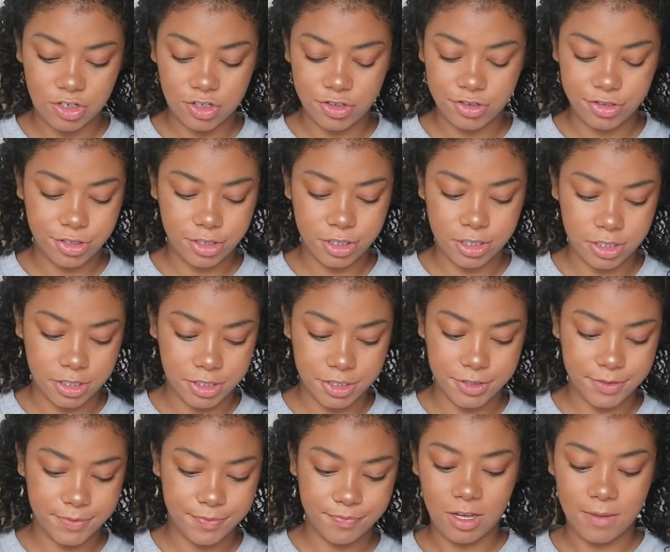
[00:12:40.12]
just
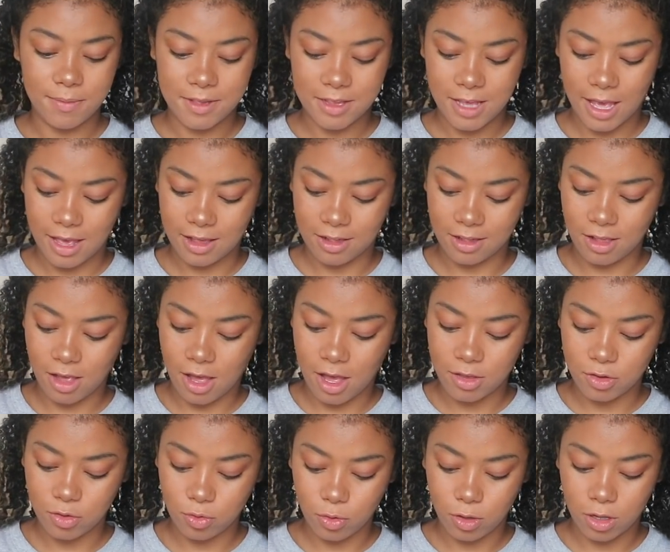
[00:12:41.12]
obsessed.
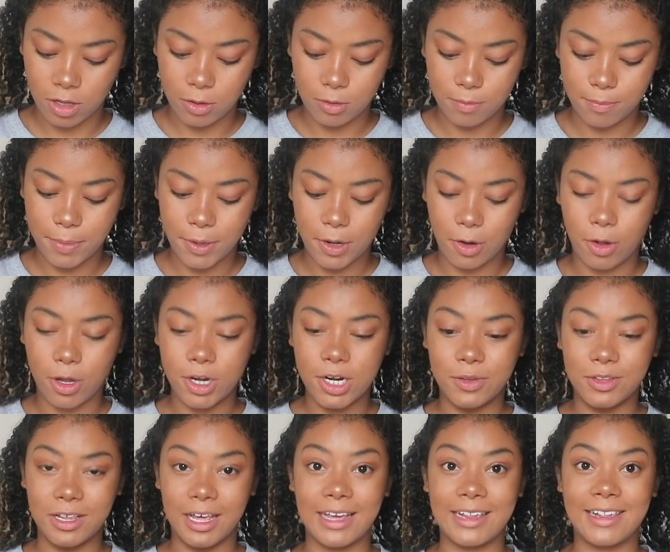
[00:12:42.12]
Like, I put it on,
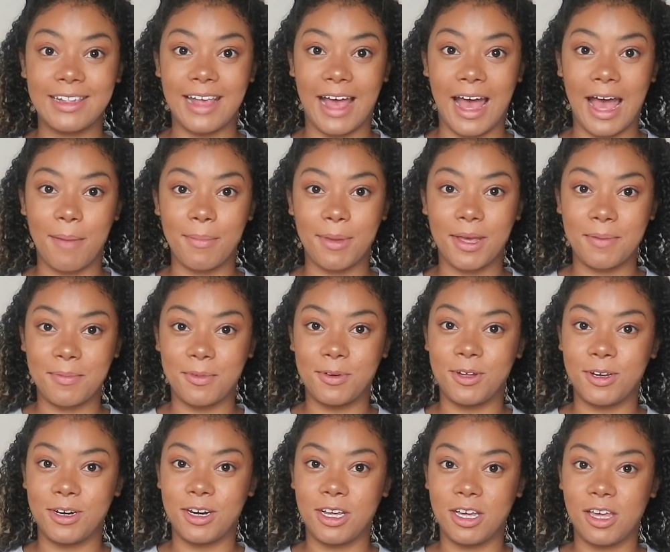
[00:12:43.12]
I was like, Sam, come
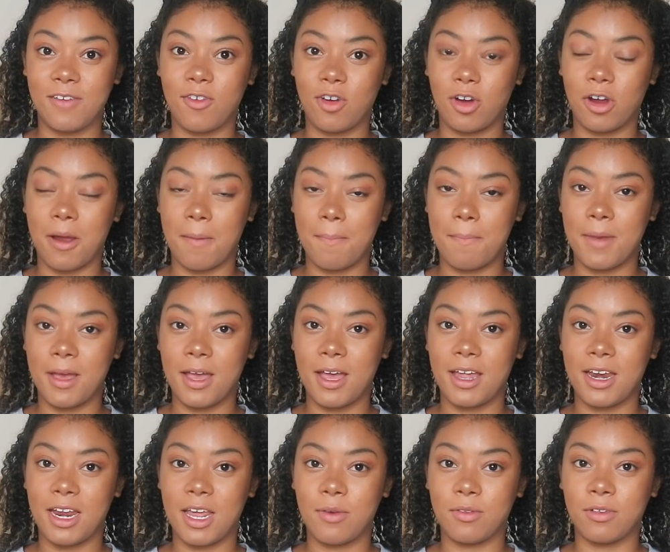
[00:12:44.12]
on, like, you've got to admit.
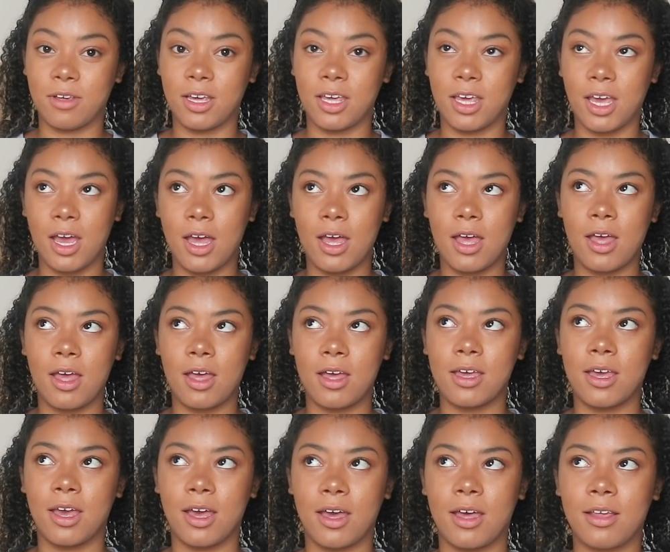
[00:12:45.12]
And he was like, yeah,
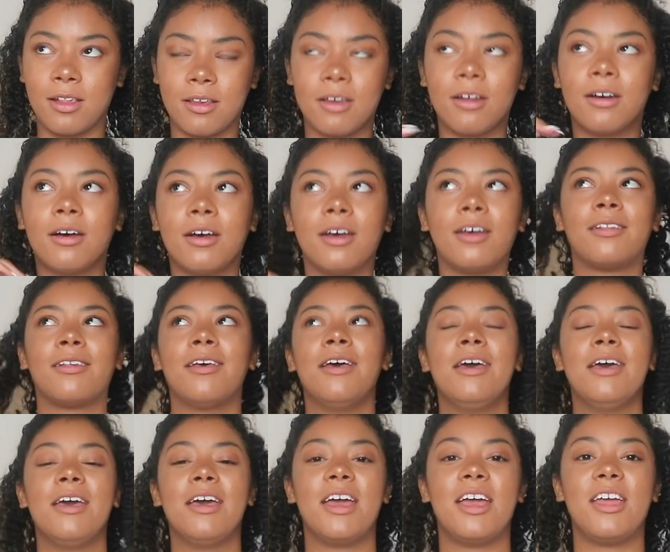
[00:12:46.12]
it's nice.
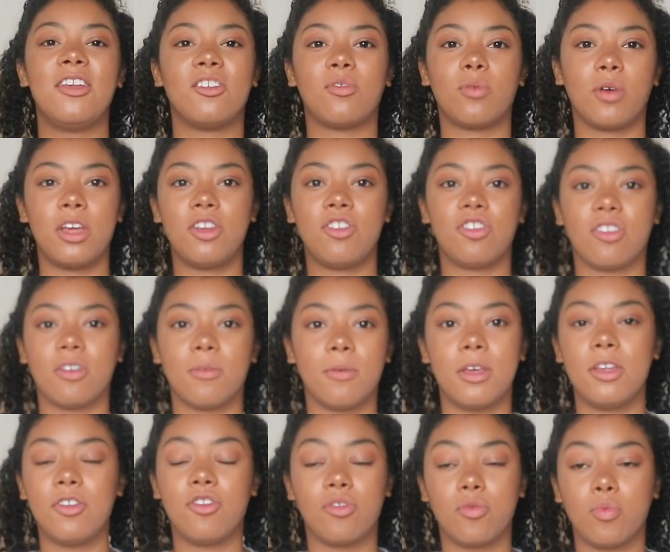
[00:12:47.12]
He just
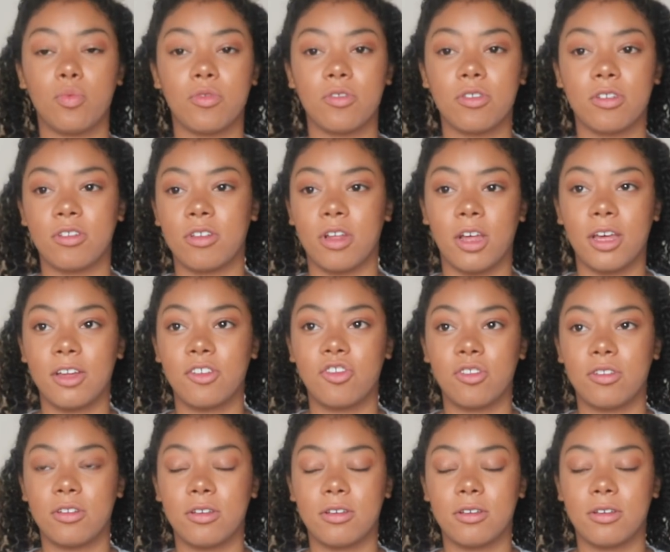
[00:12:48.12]
was like,
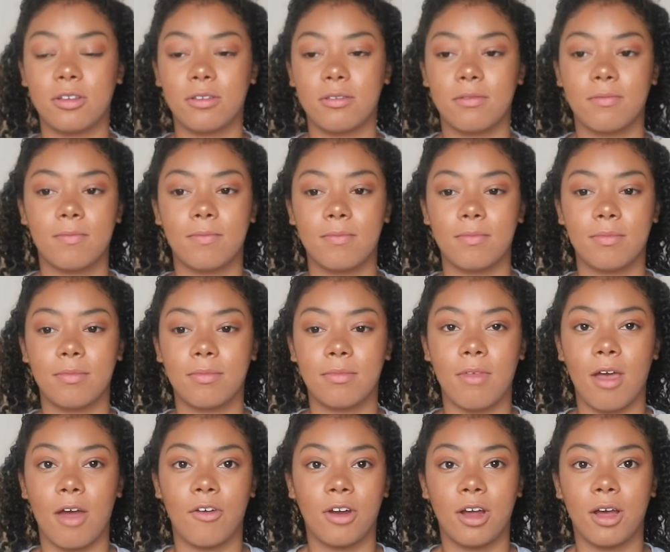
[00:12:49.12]

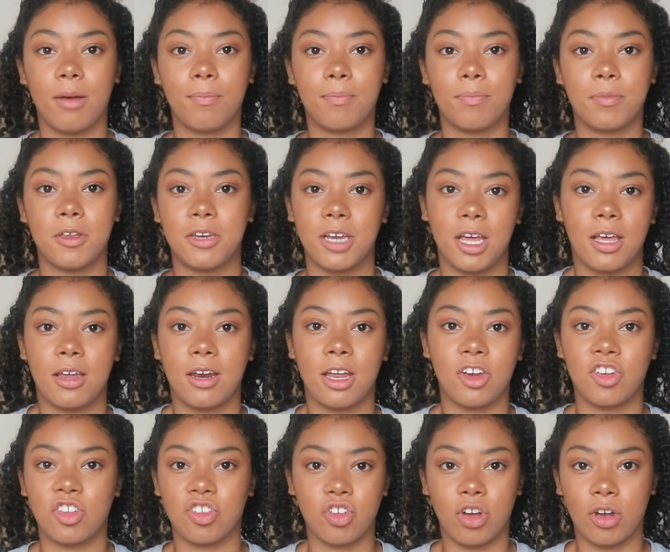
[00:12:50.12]
hurry up, you're taking
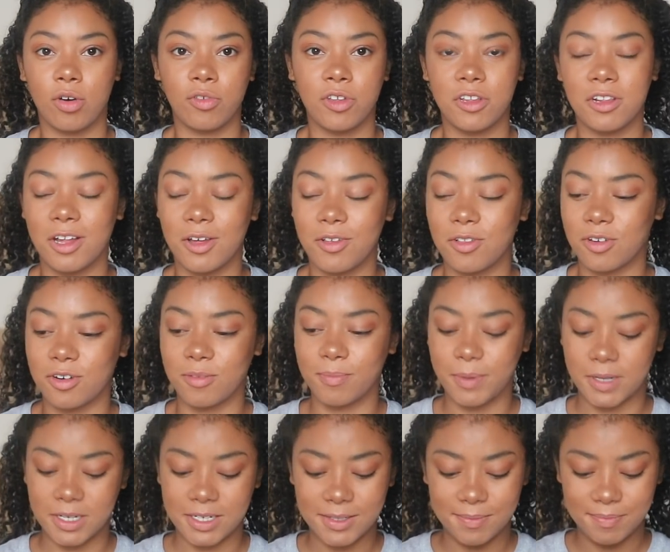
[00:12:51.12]
ages trying all these clothes on.
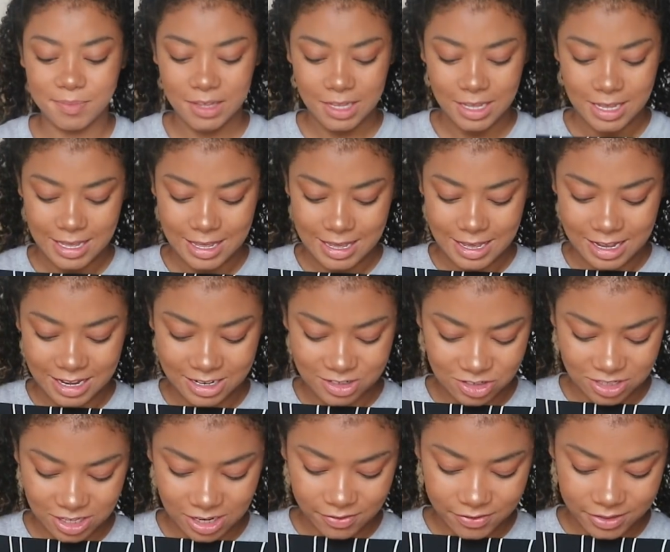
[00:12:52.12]
But I
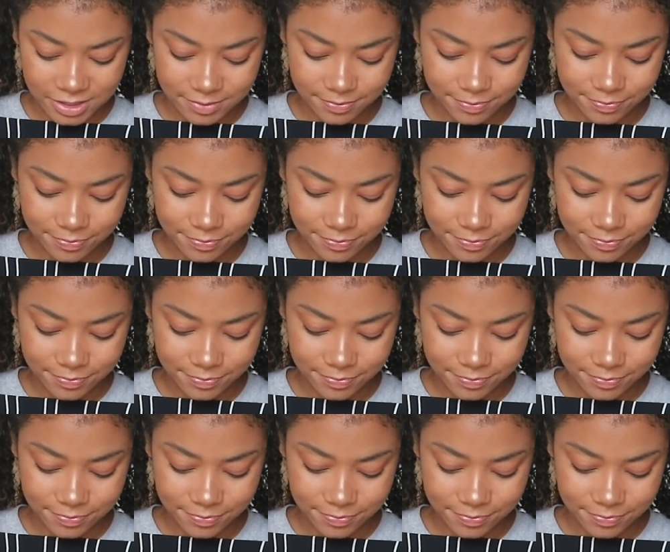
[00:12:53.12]
just love it.